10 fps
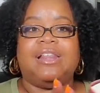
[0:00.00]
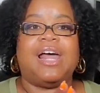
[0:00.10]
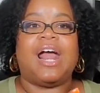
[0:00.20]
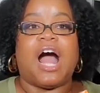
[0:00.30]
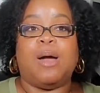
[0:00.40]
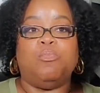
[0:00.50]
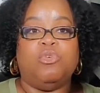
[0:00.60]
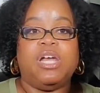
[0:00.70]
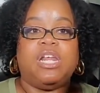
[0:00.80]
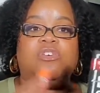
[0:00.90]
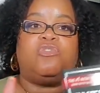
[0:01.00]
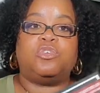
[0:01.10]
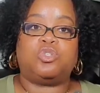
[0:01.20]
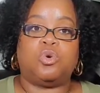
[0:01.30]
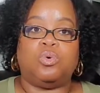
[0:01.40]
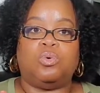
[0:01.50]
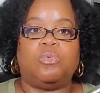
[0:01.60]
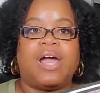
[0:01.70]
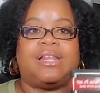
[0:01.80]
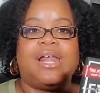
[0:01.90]
that I'm reading for school,
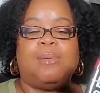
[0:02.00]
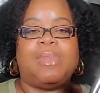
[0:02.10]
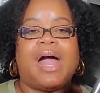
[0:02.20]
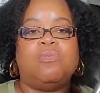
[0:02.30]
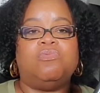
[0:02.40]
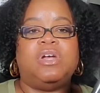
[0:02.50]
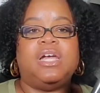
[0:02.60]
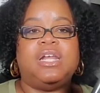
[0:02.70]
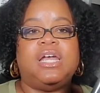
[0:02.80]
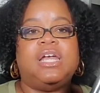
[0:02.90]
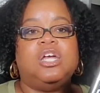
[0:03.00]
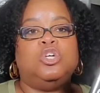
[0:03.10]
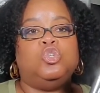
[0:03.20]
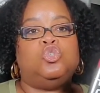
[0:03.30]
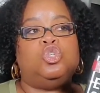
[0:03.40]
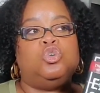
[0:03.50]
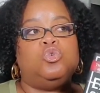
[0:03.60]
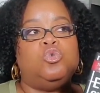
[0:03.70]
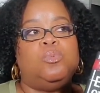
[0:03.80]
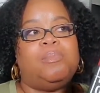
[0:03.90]
right, that I'm not reading
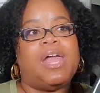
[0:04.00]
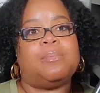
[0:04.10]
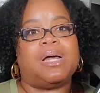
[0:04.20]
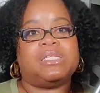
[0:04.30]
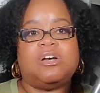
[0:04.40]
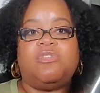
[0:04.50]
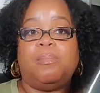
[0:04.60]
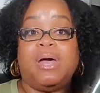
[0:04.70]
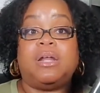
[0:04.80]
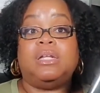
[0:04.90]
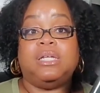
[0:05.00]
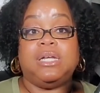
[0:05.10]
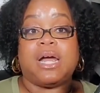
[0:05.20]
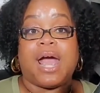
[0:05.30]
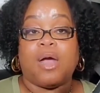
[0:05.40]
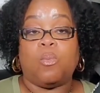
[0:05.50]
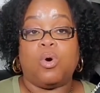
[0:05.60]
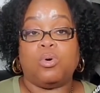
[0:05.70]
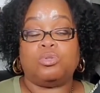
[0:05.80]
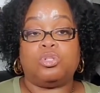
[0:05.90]
to make myself a better leader at work.